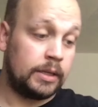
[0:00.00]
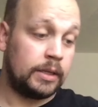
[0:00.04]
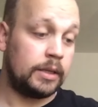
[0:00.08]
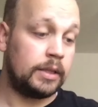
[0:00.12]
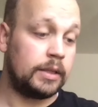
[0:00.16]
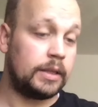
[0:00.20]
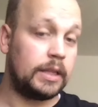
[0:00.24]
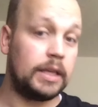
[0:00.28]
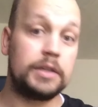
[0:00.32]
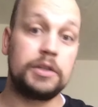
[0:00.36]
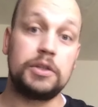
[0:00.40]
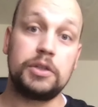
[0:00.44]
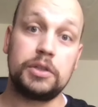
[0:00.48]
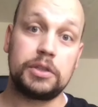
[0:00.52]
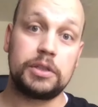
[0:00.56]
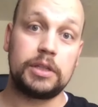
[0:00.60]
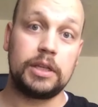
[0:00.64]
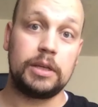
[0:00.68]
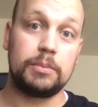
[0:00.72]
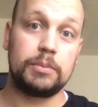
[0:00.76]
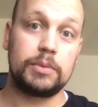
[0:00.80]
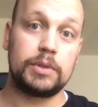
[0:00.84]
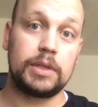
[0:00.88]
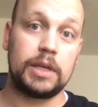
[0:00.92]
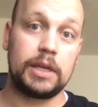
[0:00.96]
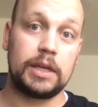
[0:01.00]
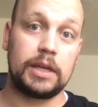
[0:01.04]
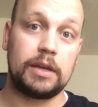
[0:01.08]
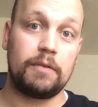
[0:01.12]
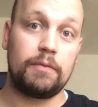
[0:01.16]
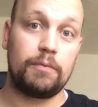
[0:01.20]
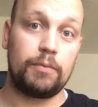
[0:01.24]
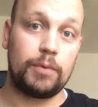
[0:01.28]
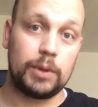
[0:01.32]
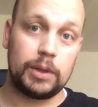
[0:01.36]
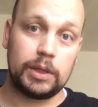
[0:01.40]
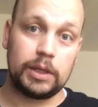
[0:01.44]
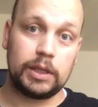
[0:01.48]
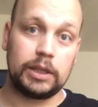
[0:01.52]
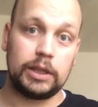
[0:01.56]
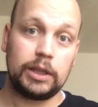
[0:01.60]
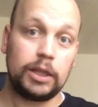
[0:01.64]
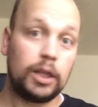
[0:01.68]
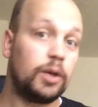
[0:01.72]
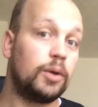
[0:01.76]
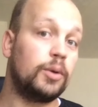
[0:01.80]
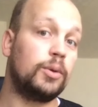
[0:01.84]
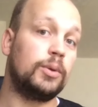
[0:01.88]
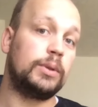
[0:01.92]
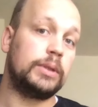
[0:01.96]
that just seems like a really
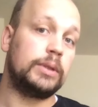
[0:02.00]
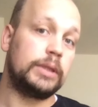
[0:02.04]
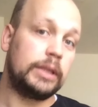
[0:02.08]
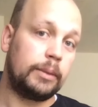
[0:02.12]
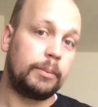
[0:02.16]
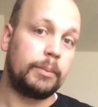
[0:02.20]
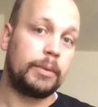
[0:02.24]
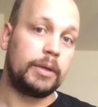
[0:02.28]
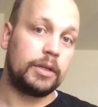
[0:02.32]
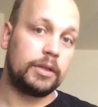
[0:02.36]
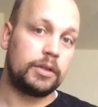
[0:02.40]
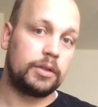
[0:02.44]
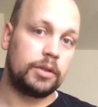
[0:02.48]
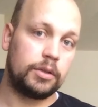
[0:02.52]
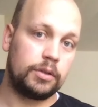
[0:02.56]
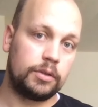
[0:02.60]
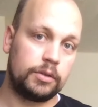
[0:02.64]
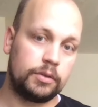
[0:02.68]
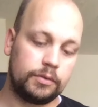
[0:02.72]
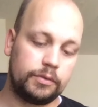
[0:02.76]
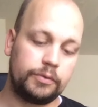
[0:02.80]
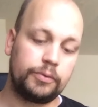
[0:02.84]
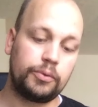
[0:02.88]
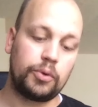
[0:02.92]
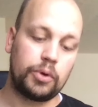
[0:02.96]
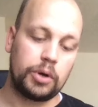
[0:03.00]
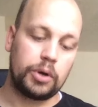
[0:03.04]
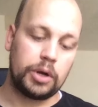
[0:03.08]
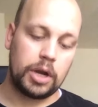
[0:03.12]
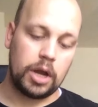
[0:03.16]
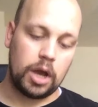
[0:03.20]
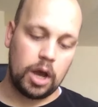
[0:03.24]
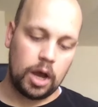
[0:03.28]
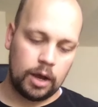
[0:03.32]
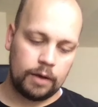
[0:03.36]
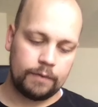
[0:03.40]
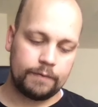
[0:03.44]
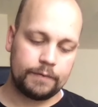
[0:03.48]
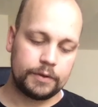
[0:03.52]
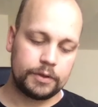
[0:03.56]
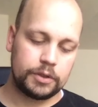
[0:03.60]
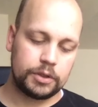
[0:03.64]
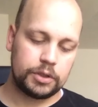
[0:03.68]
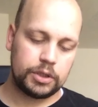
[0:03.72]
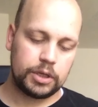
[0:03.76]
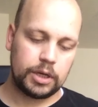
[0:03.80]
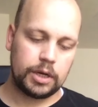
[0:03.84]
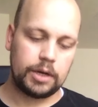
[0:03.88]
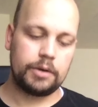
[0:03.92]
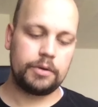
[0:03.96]
low limit for an office
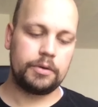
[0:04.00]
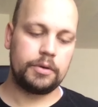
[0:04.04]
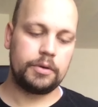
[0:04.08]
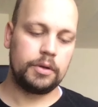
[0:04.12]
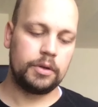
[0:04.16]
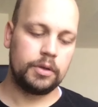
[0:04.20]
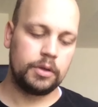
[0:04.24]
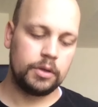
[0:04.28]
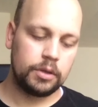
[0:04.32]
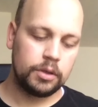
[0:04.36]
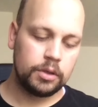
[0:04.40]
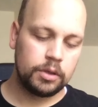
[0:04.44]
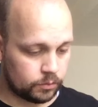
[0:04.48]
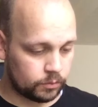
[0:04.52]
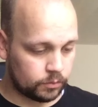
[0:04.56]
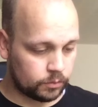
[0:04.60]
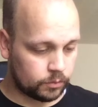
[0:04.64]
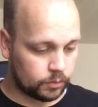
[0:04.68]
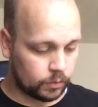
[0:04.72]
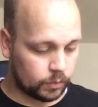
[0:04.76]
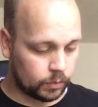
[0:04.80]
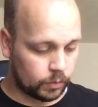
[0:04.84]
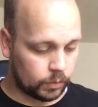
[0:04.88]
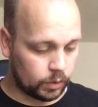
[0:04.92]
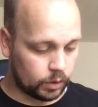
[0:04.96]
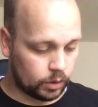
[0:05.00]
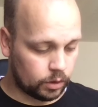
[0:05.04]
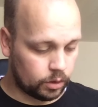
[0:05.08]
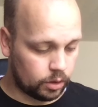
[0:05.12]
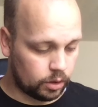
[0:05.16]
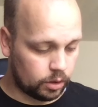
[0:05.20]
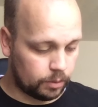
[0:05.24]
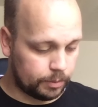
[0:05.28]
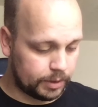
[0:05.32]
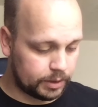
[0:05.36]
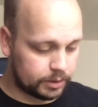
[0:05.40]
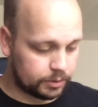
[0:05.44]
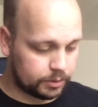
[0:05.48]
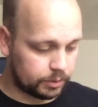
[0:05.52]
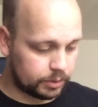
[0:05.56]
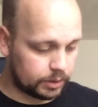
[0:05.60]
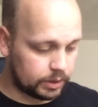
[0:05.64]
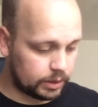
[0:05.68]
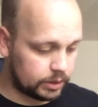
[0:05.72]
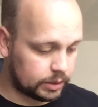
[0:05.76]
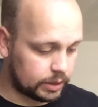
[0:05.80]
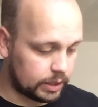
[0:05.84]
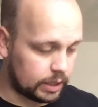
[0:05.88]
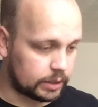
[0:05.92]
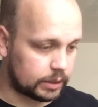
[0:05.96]
chair. I'll mess with
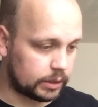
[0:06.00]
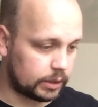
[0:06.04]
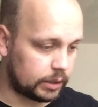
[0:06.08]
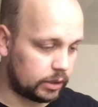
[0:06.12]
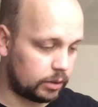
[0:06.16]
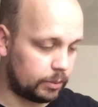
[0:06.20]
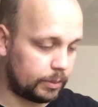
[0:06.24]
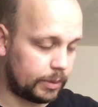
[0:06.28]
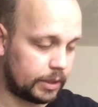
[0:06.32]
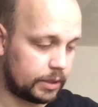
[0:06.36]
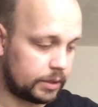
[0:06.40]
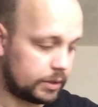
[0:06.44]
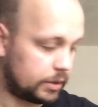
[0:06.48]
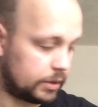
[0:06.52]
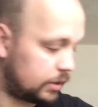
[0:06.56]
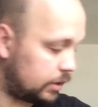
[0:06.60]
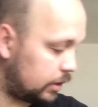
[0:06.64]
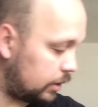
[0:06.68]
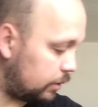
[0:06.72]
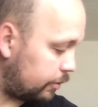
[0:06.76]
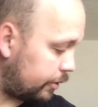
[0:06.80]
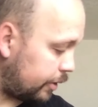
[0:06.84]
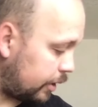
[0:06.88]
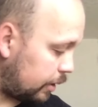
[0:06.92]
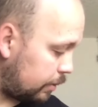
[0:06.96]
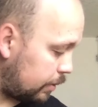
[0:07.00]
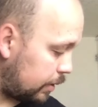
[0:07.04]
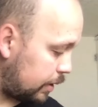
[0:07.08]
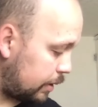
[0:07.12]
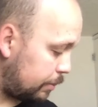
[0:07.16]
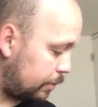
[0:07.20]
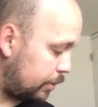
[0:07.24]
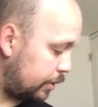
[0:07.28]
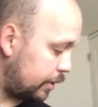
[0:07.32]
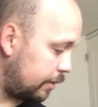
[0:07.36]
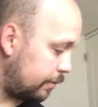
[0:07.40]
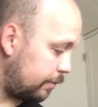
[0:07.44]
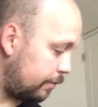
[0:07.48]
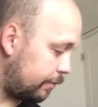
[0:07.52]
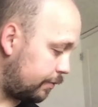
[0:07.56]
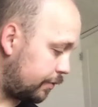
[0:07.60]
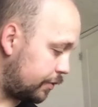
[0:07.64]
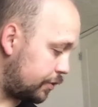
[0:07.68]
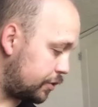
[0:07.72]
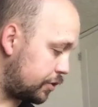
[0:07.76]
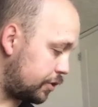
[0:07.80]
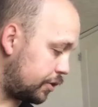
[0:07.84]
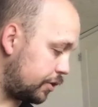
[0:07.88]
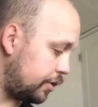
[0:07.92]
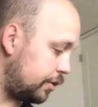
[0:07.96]
these guys a little bit and see where I want to put them for
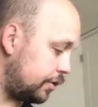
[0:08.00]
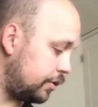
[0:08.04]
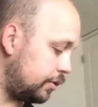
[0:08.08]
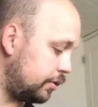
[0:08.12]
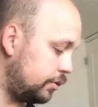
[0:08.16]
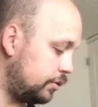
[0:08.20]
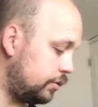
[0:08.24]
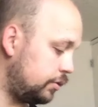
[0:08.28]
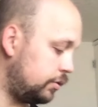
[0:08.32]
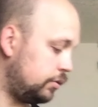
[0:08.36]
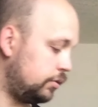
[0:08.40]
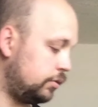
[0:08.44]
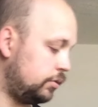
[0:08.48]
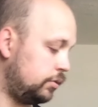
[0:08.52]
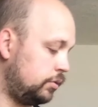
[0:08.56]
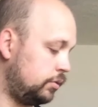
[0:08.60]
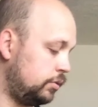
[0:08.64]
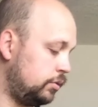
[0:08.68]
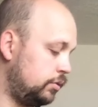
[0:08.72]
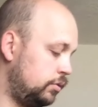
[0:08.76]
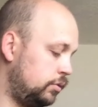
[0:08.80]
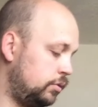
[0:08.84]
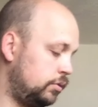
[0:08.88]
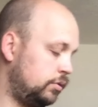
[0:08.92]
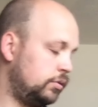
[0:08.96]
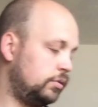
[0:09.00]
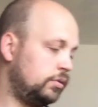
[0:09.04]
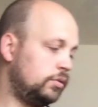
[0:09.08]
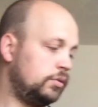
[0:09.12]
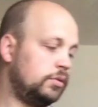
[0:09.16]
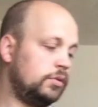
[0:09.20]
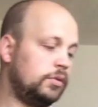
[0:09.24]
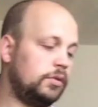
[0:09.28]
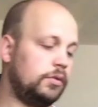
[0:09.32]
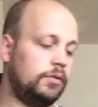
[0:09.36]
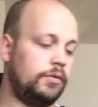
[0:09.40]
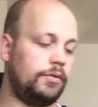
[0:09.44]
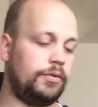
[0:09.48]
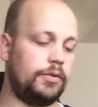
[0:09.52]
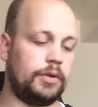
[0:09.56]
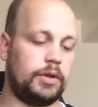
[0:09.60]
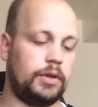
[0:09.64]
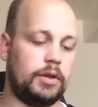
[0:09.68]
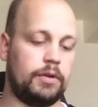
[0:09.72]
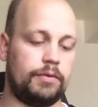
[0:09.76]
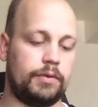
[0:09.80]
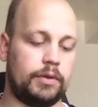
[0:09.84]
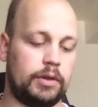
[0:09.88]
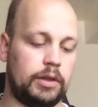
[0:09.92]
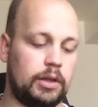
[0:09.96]
sure, for
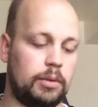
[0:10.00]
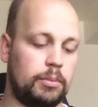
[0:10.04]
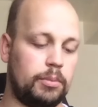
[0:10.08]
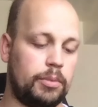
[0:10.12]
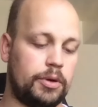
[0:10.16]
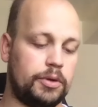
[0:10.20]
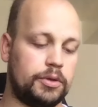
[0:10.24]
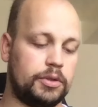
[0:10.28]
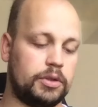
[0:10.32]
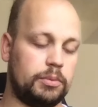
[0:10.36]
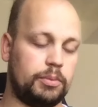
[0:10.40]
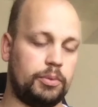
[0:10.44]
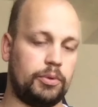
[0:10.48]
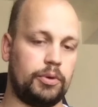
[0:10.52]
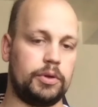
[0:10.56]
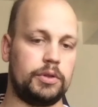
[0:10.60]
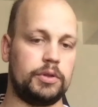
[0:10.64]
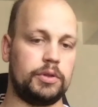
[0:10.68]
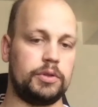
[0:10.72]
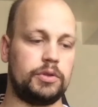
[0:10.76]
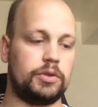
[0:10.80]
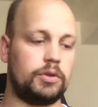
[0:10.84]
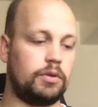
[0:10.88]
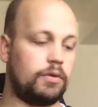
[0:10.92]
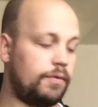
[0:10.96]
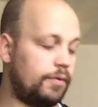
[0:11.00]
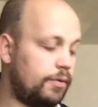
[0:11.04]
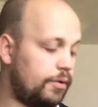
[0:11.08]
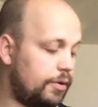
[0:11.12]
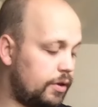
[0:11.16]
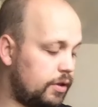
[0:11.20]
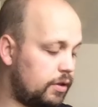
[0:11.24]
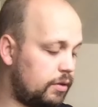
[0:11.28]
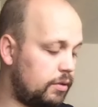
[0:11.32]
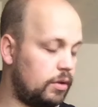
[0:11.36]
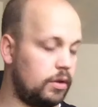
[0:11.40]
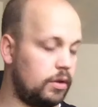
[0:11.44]
different lumbar support and so forth.